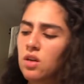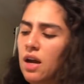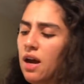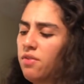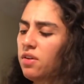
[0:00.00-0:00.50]

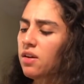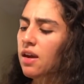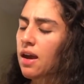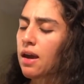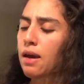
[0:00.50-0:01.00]

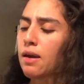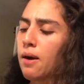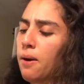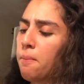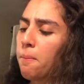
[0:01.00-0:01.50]
having a,
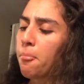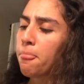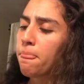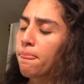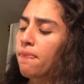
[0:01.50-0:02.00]

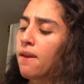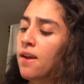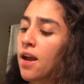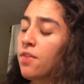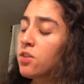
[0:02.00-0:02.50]

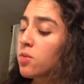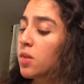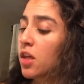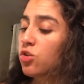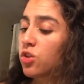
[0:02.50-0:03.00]
and this can
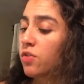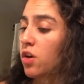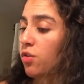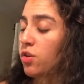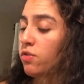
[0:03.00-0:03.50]
be the energy of
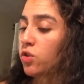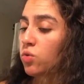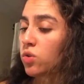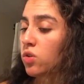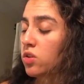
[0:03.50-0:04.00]
another
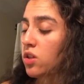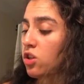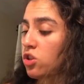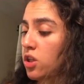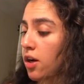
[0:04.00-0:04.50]
individual, a
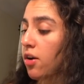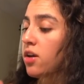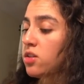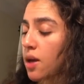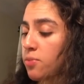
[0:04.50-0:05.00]
Sagittarius.